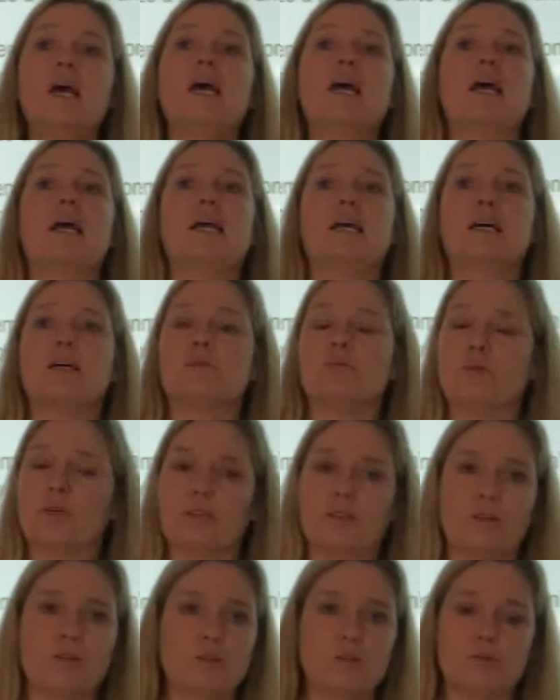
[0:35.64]
and
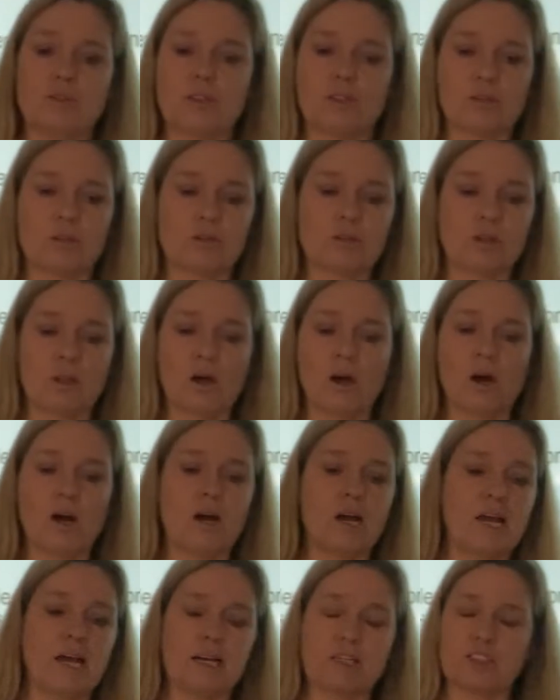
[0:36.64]
with Newton's third law,
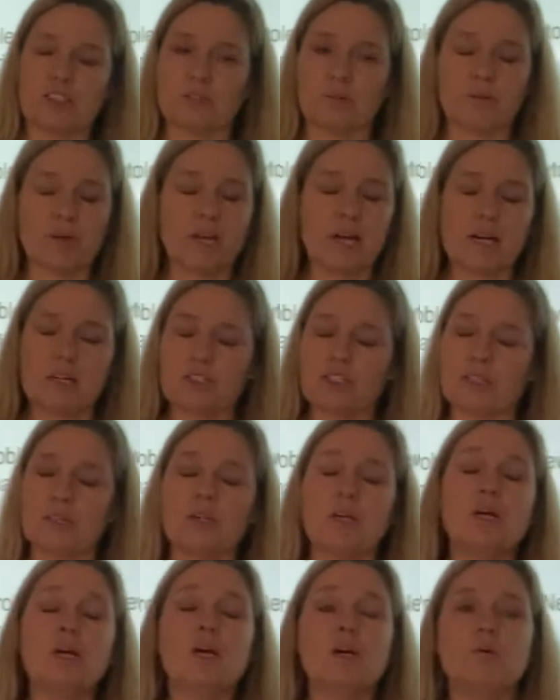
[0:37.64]
action reaction,
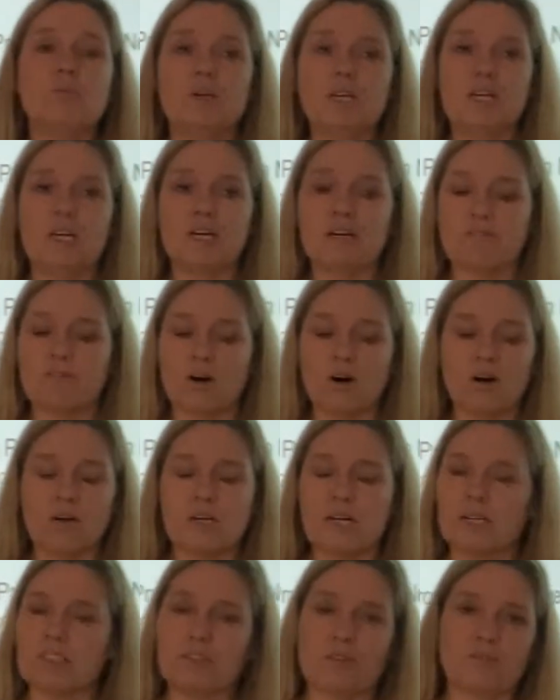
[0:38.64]
we have all
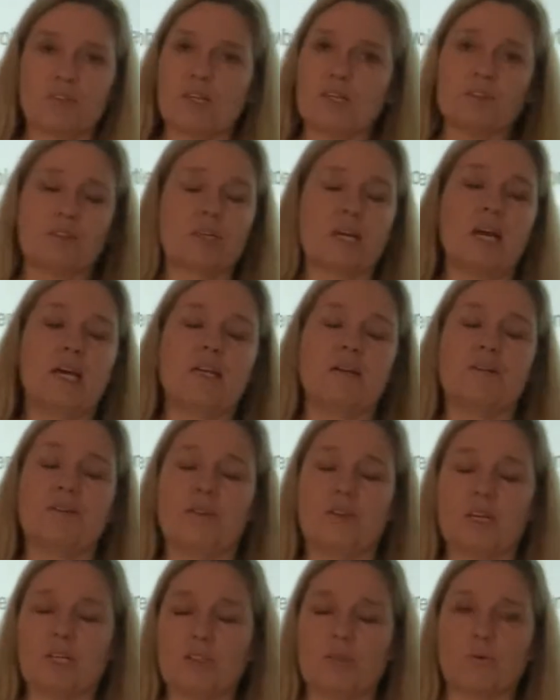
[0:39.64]
kinds of things, and
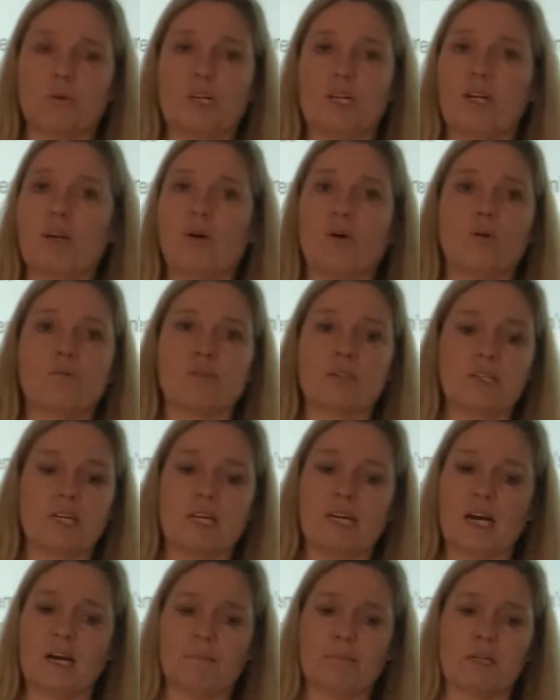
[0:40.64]
things would get overly
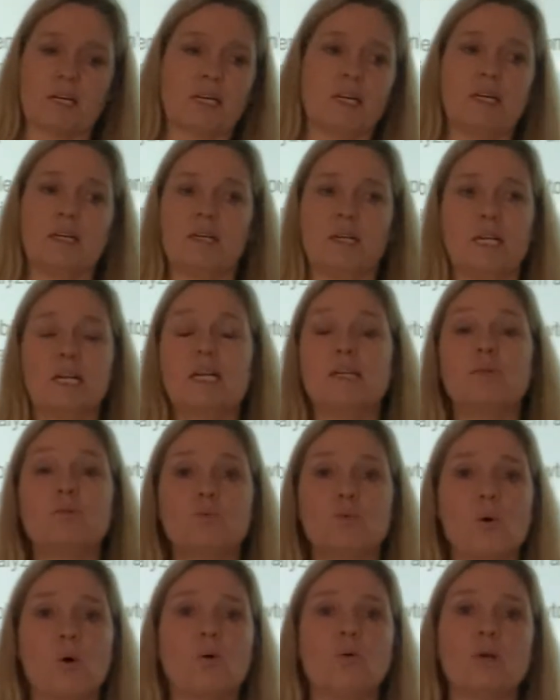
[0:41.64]
complicated and it
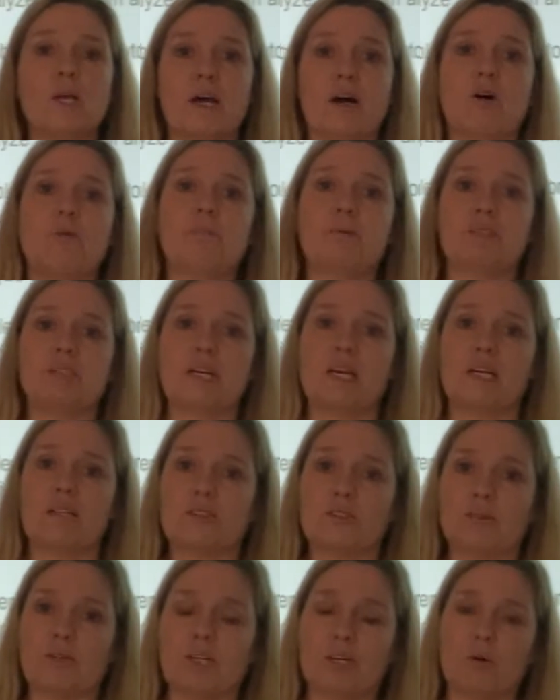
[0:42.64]
won't help us
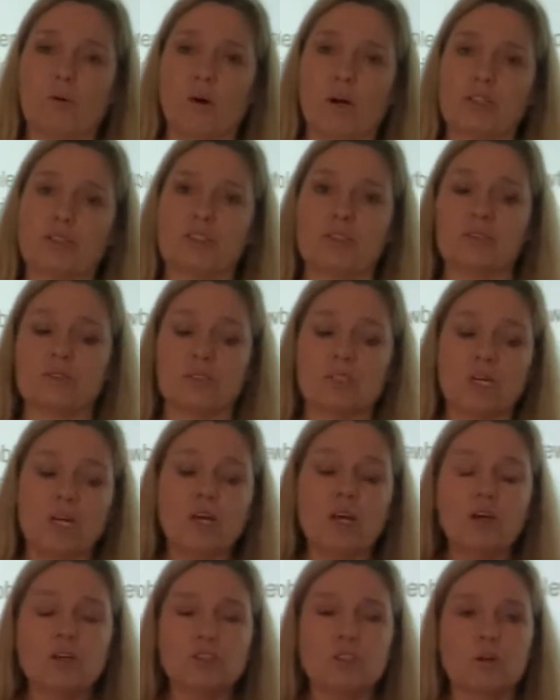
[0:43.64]
answer any questions.
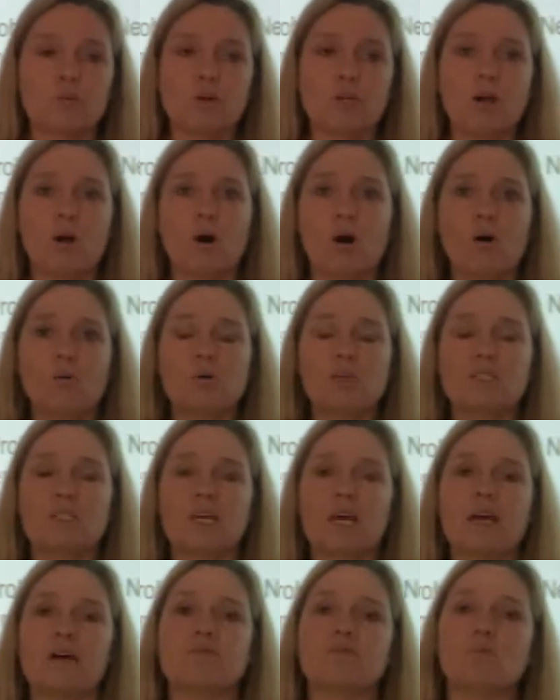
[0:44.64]
So we always
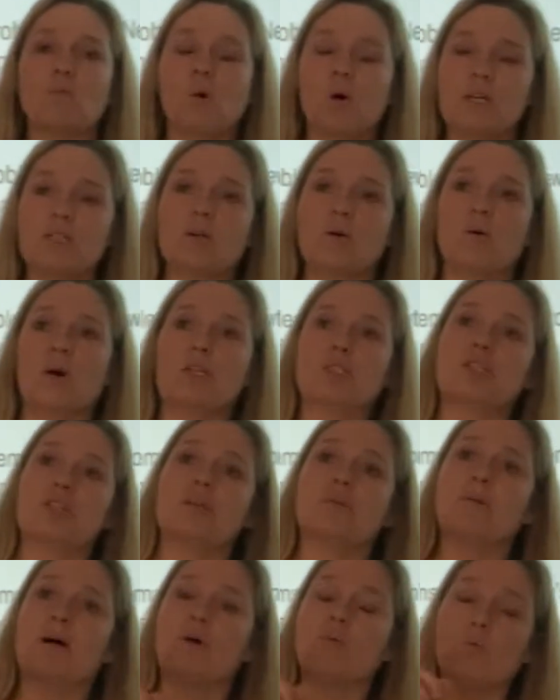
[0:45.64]
have one question
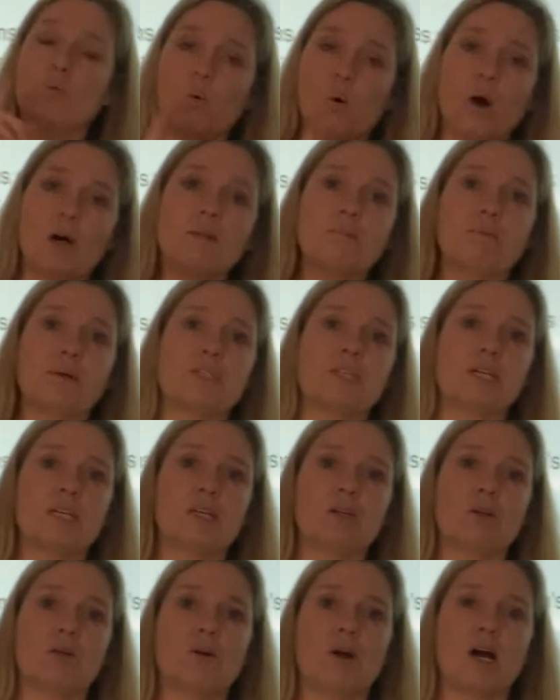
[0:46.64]
about one
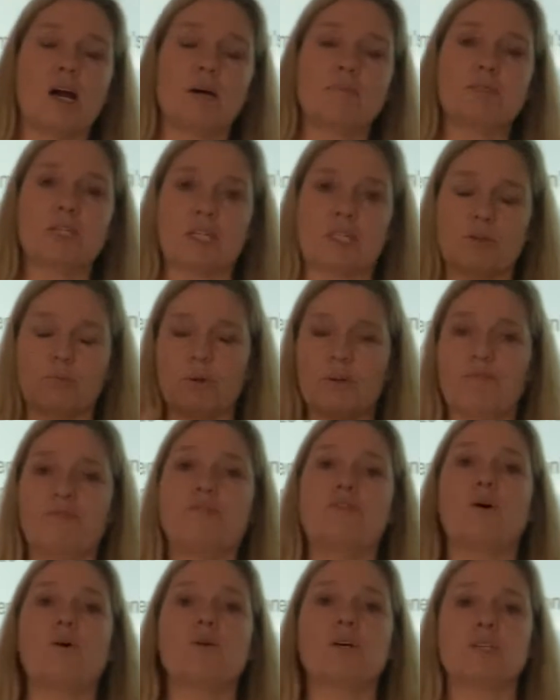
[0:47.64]
particular object and we
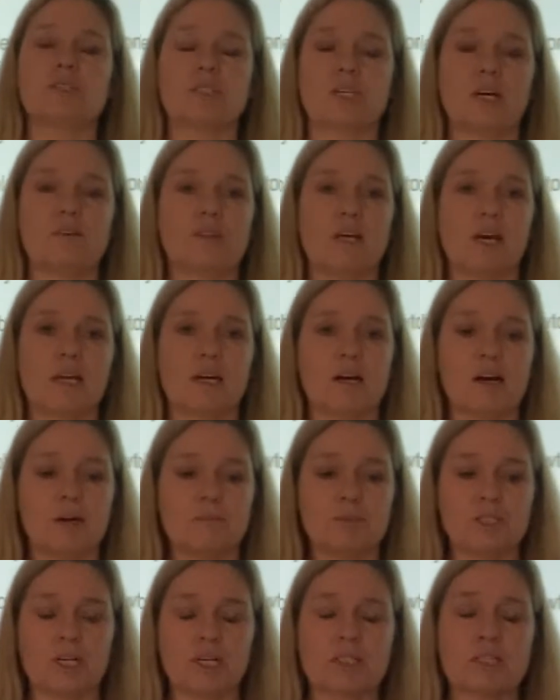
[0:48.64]
focus on that
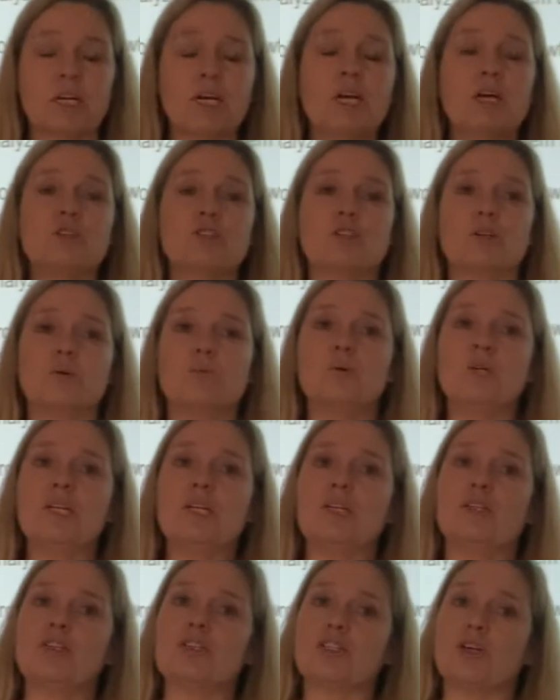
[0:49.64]
object. So we
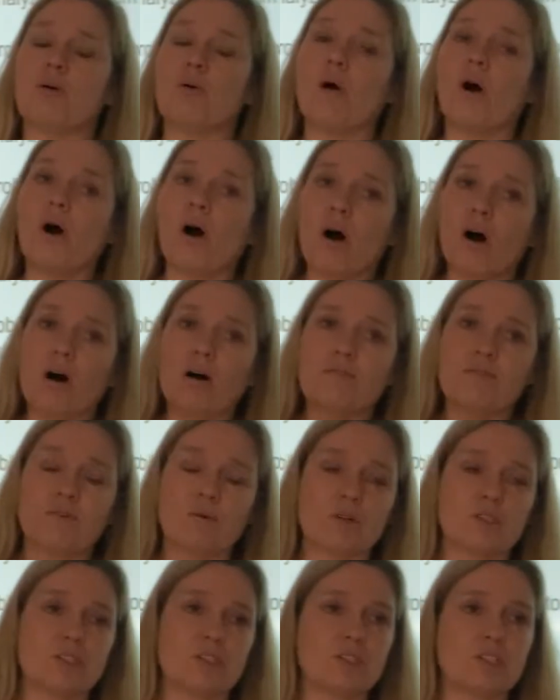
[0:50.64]
need to show all
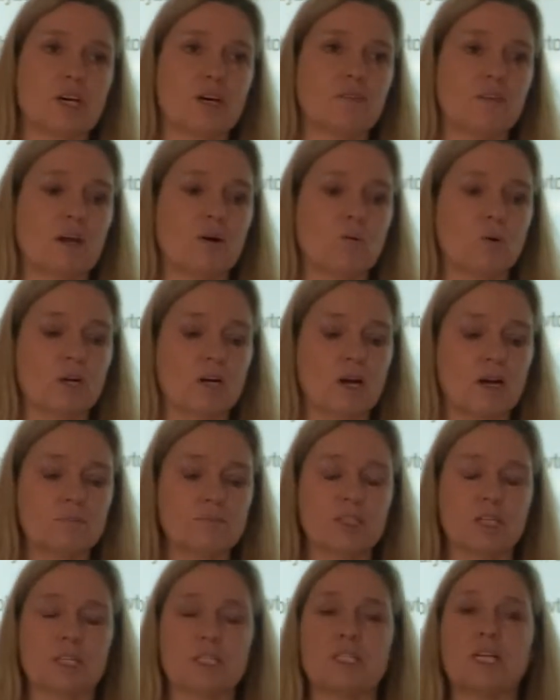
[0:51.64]
forces on that one
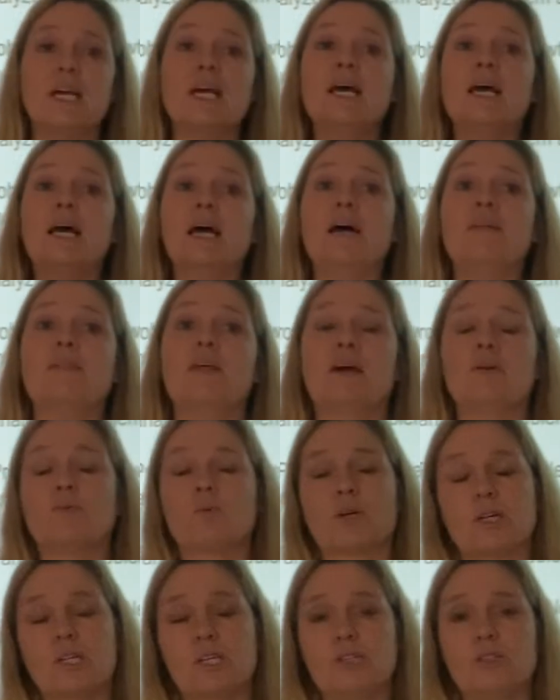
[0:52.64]
object, and then we're
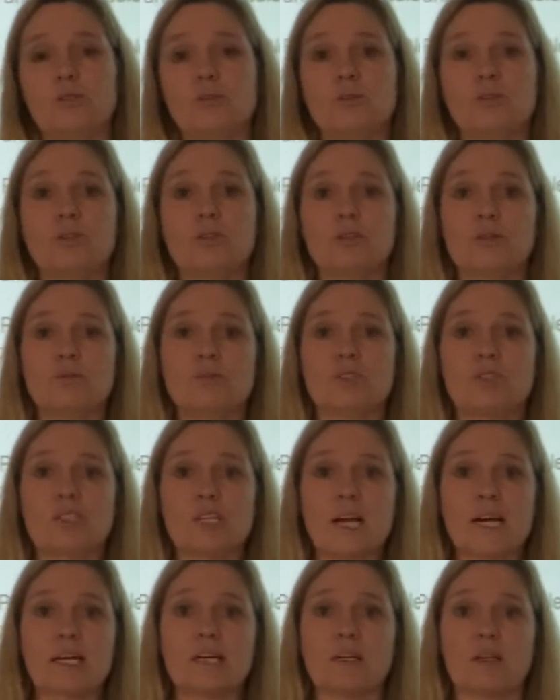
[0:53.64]
going to use Newton's
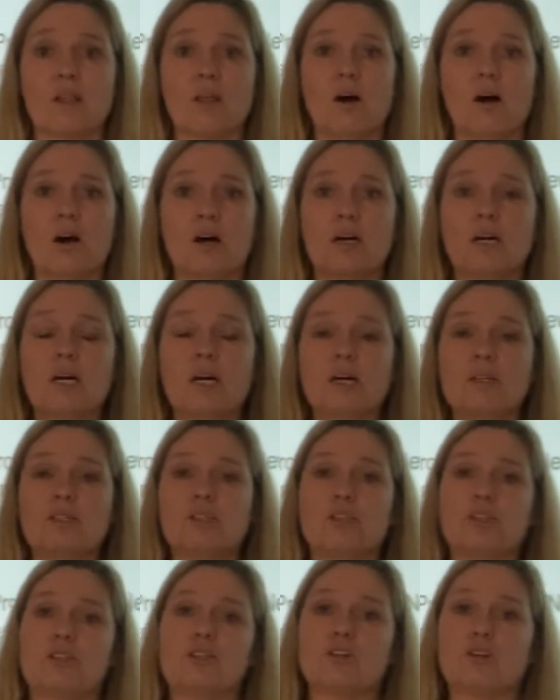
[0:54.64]
second law to
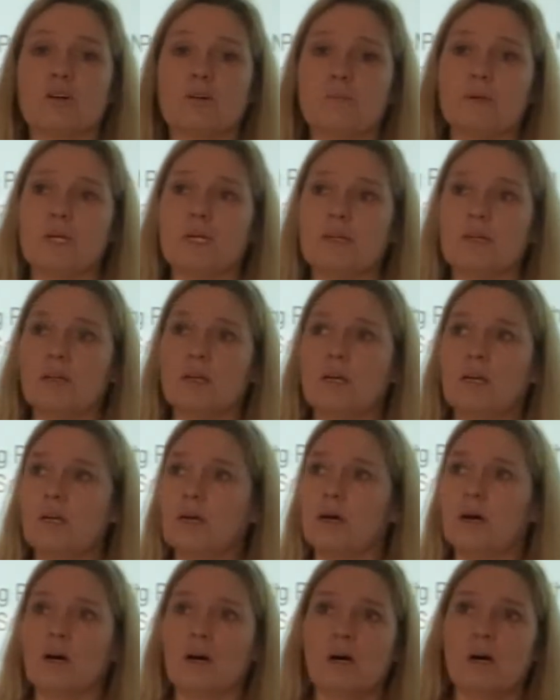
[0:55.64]
determine
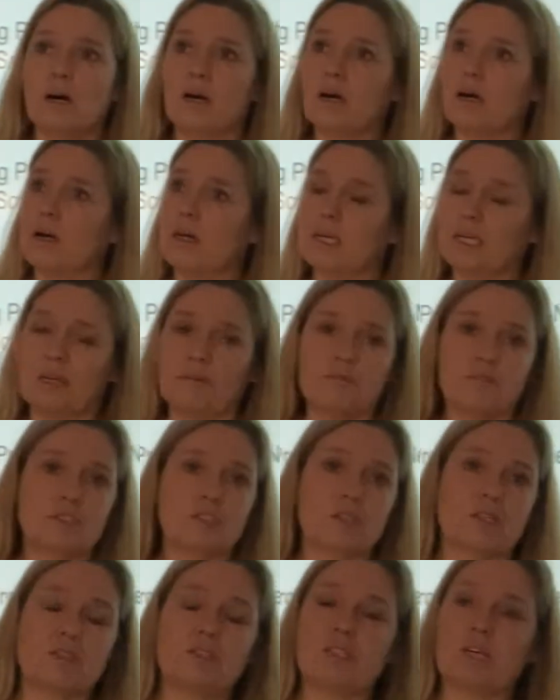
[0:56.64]
if it's
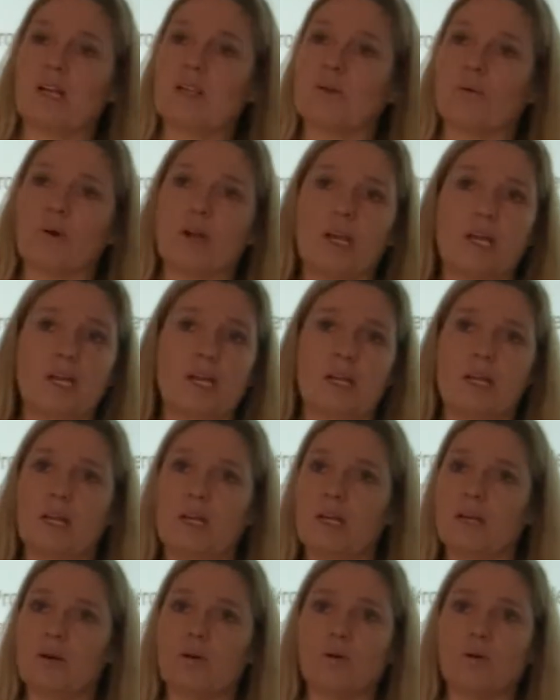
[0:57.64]
accelerating